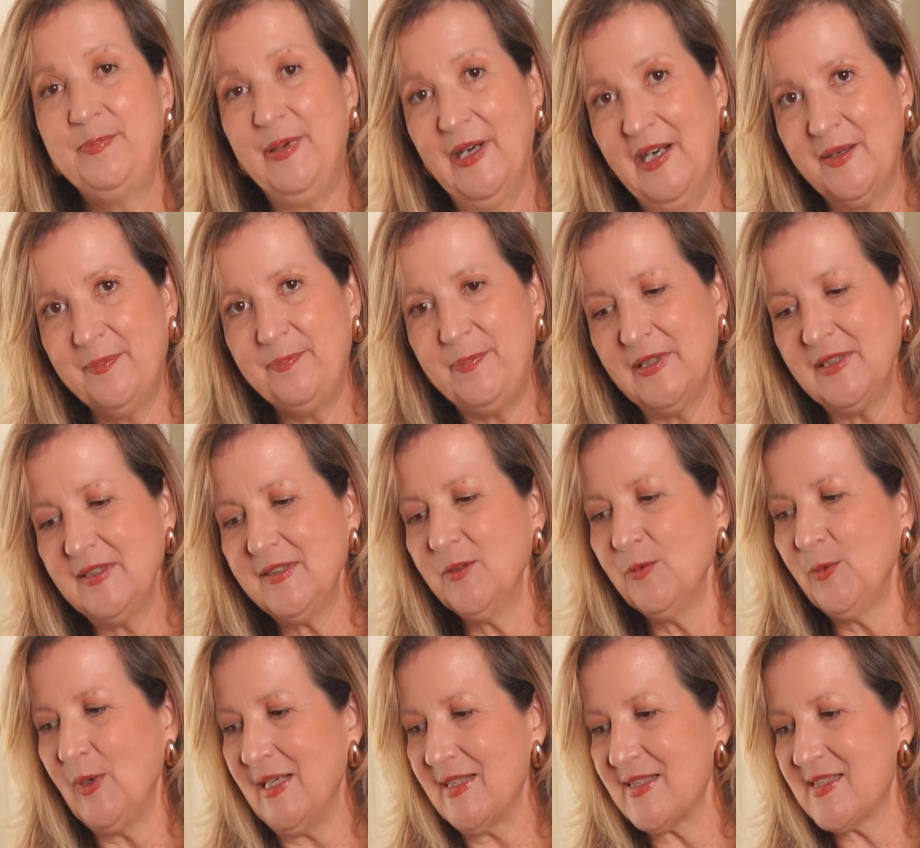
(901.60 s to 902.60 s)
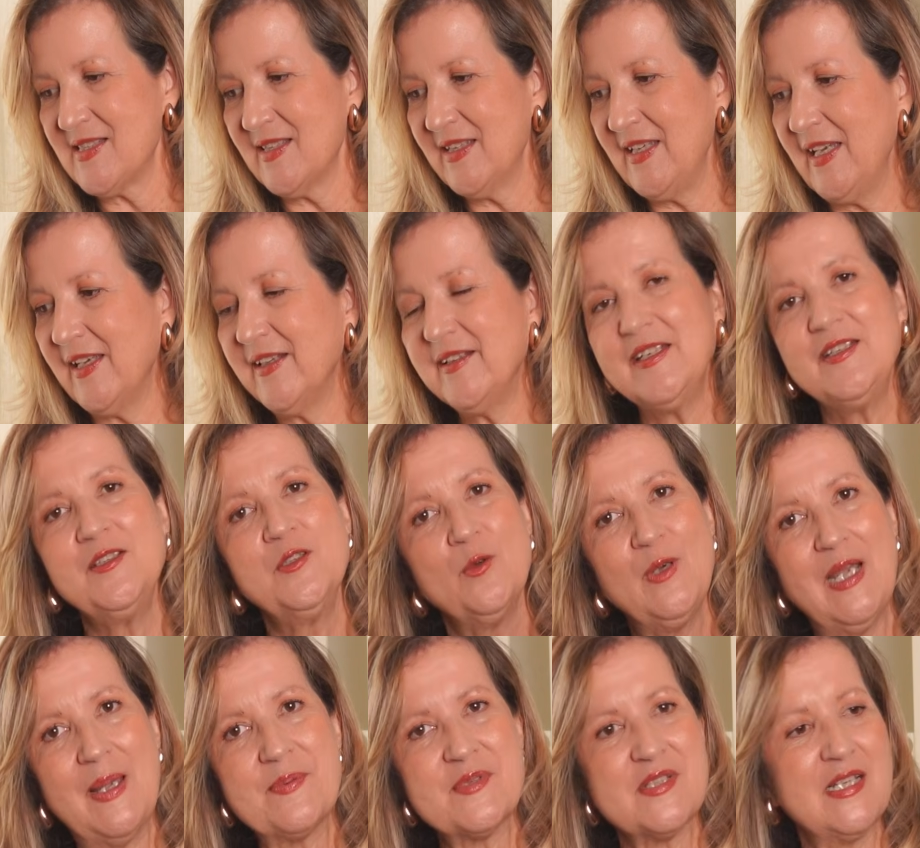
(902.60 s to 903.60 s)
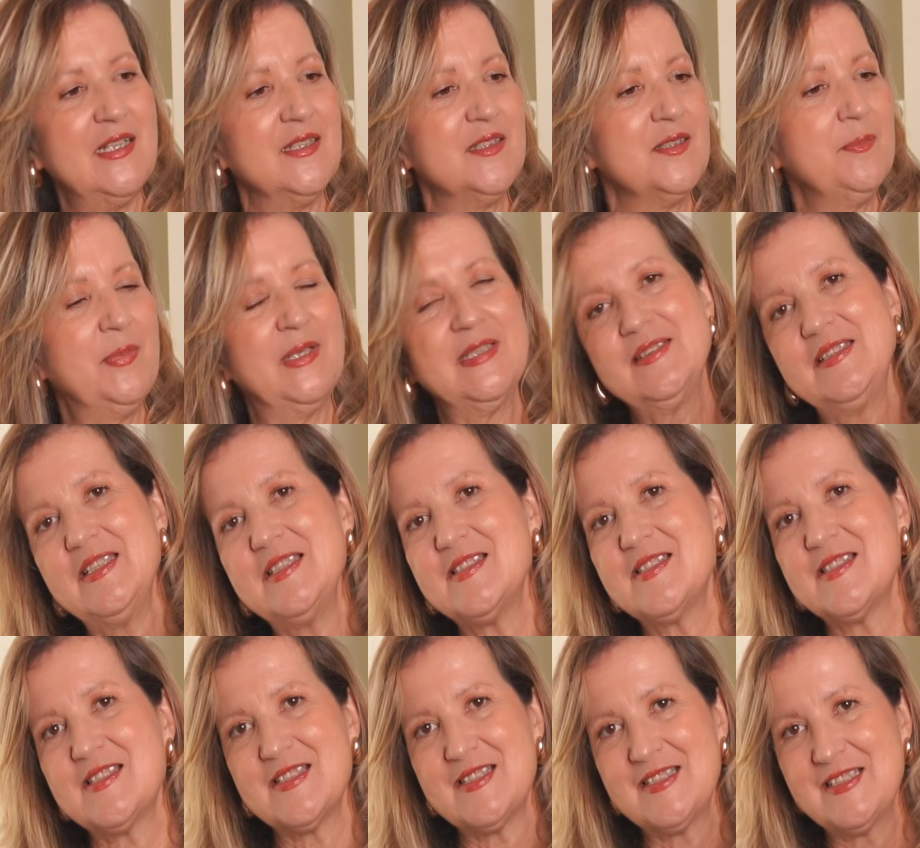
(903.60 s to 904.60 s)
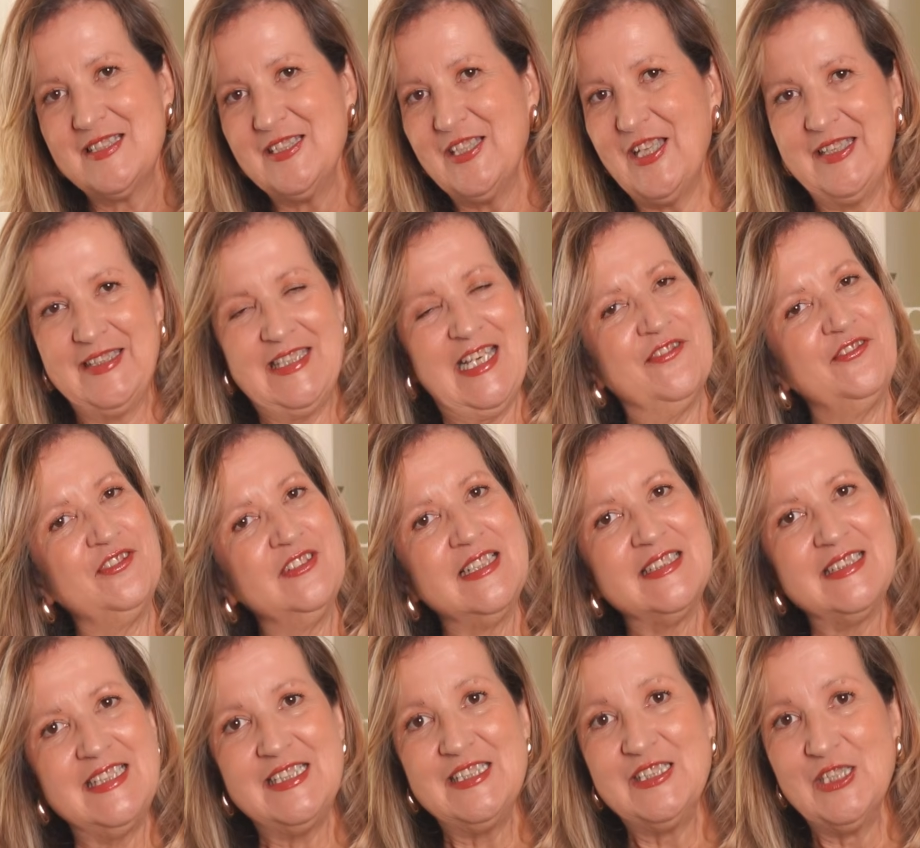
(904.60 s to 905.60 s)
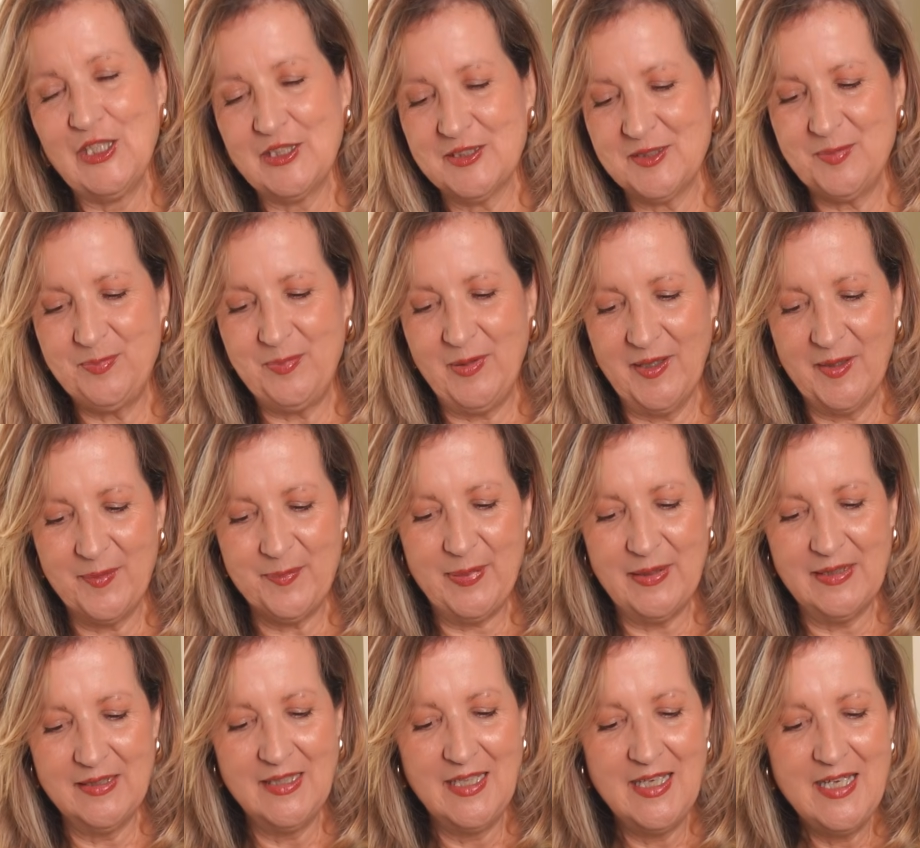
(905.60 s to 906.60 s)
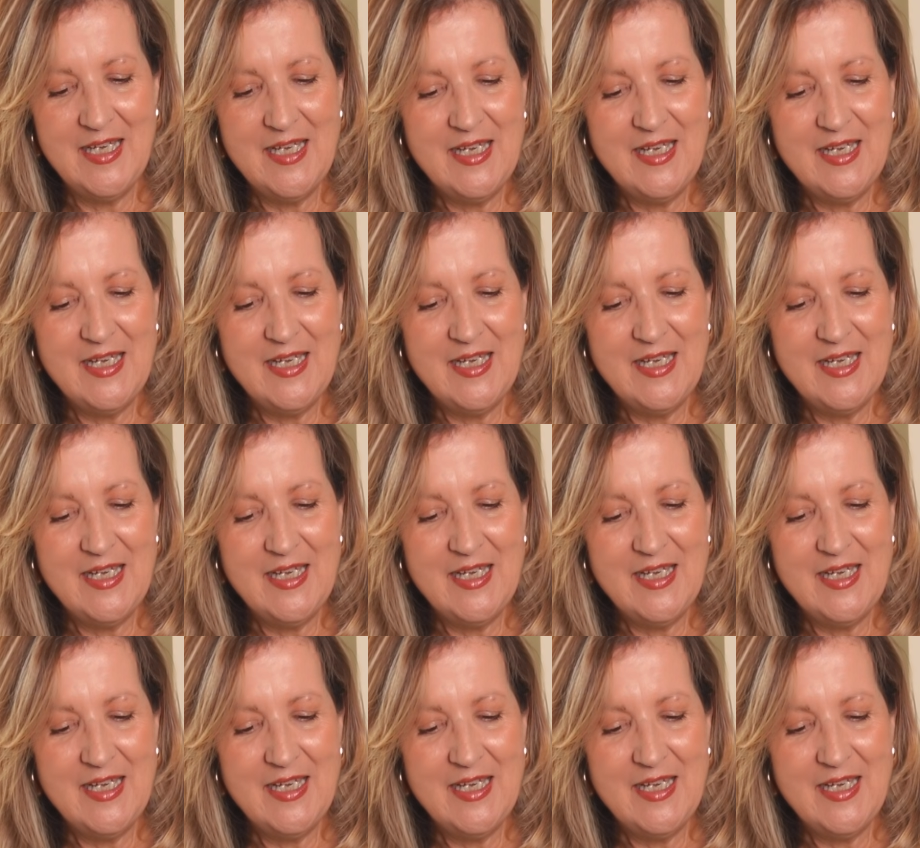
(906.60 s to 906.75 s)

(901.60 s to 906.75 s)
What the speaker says: purple once again in the website, but it's definitely not purple.